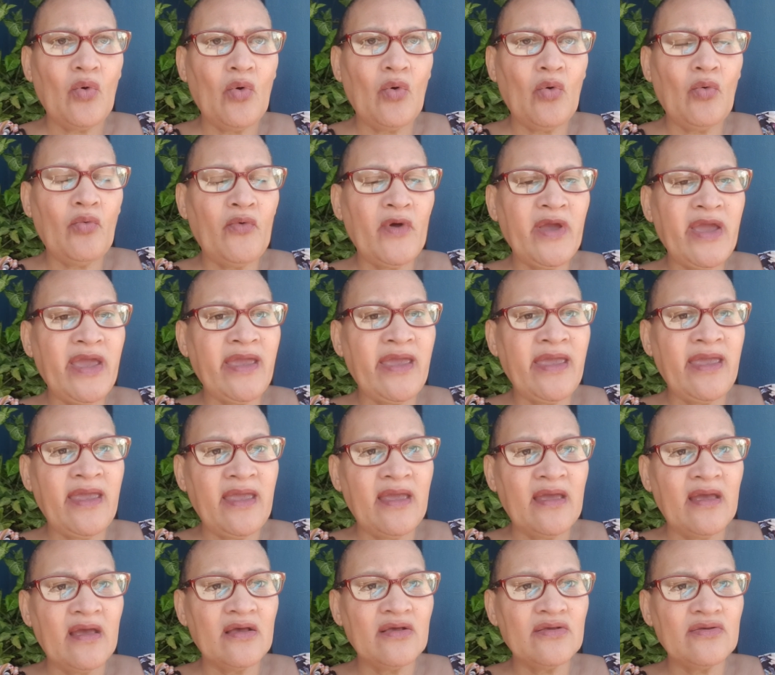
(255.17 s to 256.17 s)
where
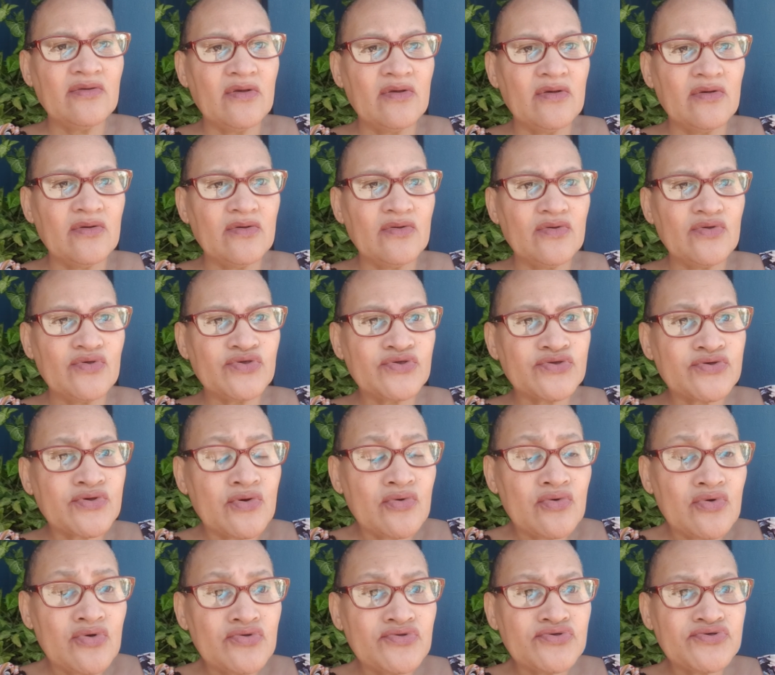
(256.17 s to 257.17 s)

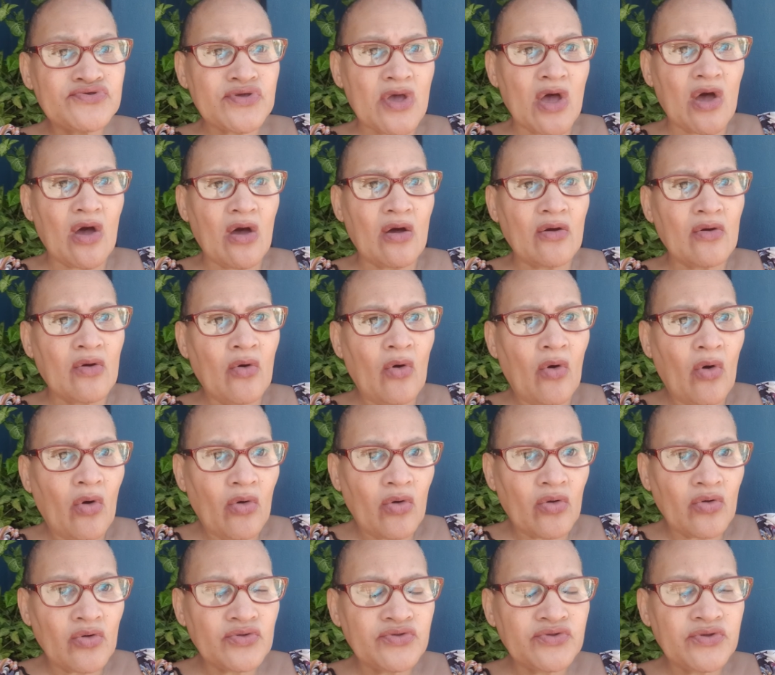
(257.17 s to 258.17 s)
schools are
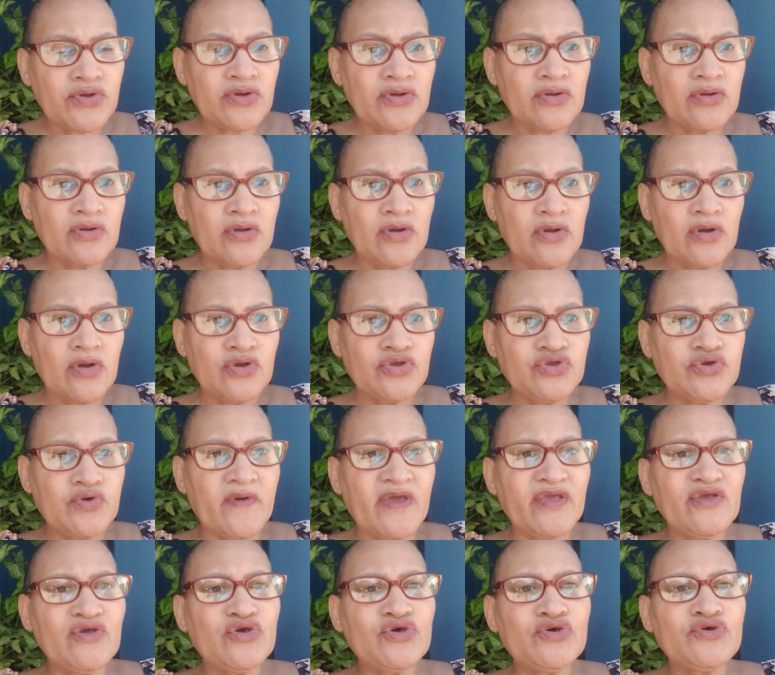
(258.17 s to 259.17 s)
called to
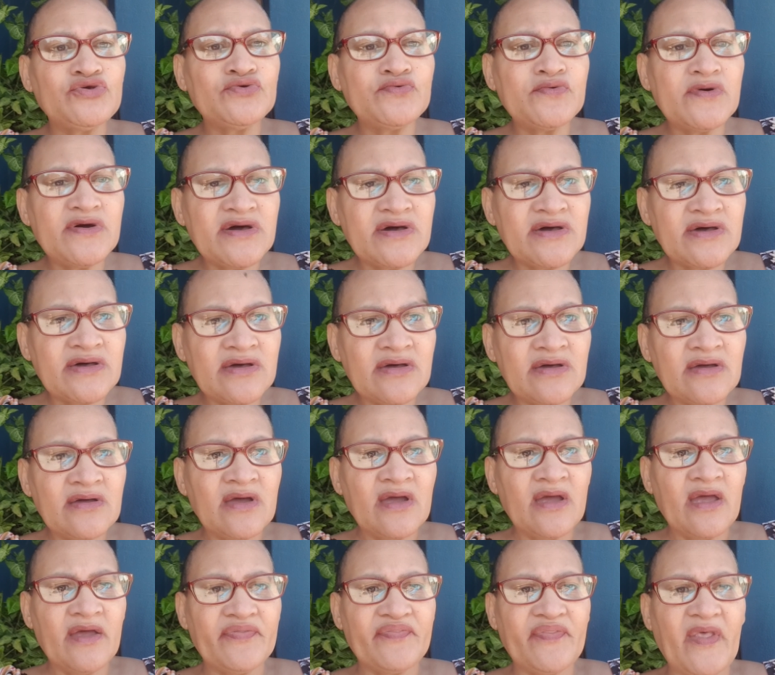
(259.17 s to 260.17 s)
ensure
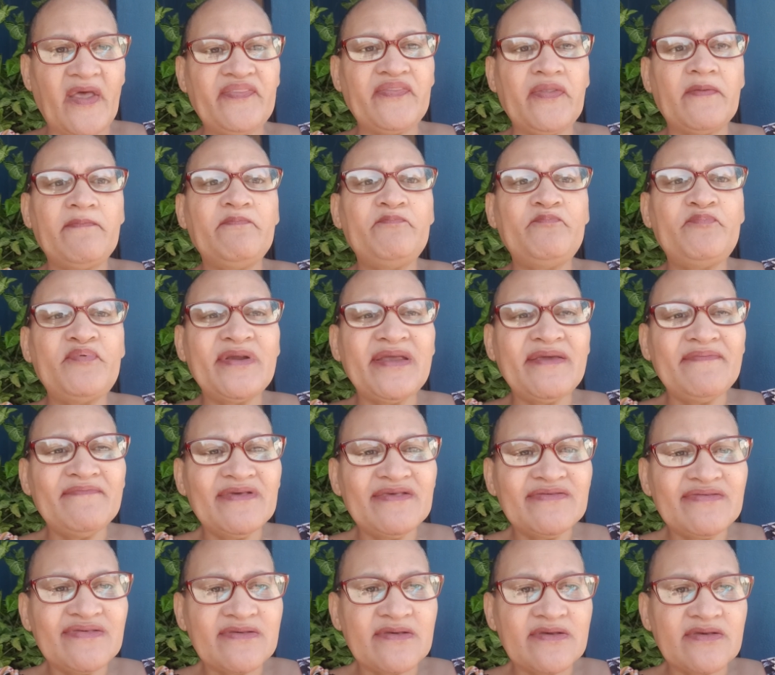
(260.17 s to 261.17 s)
that the
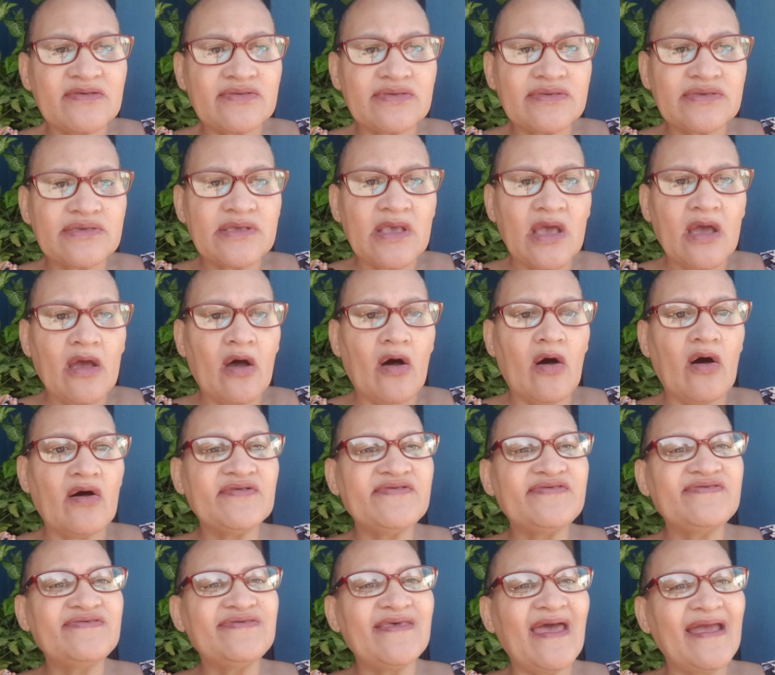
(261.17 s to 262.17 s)
premises are
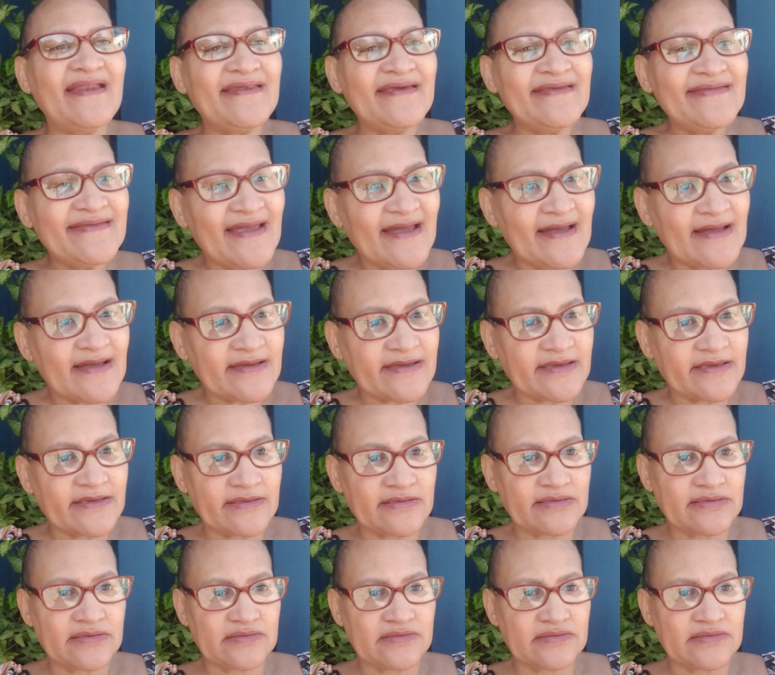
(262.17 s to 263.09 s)
sanitized.